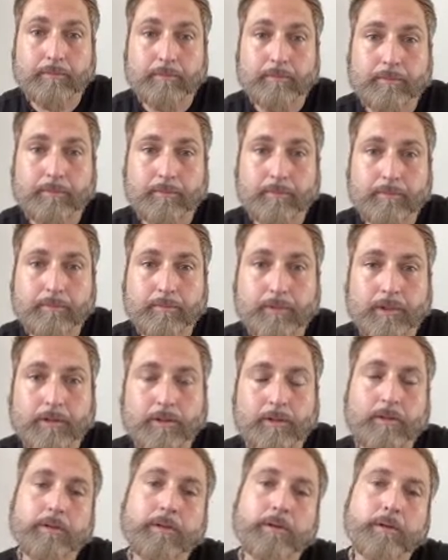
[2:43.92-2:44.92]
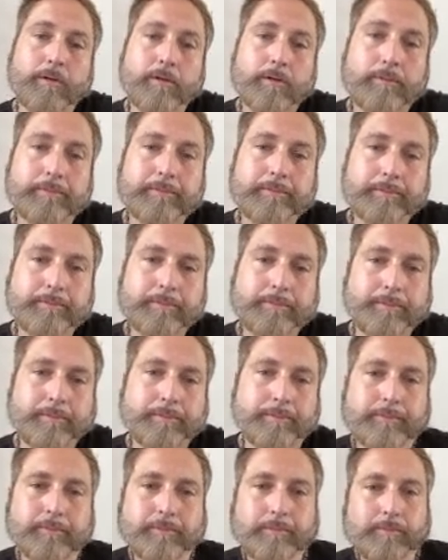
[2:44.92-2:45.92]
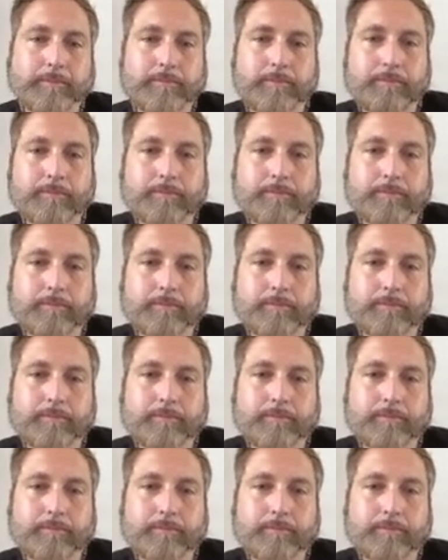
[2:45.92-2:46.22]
This person isn't speaking.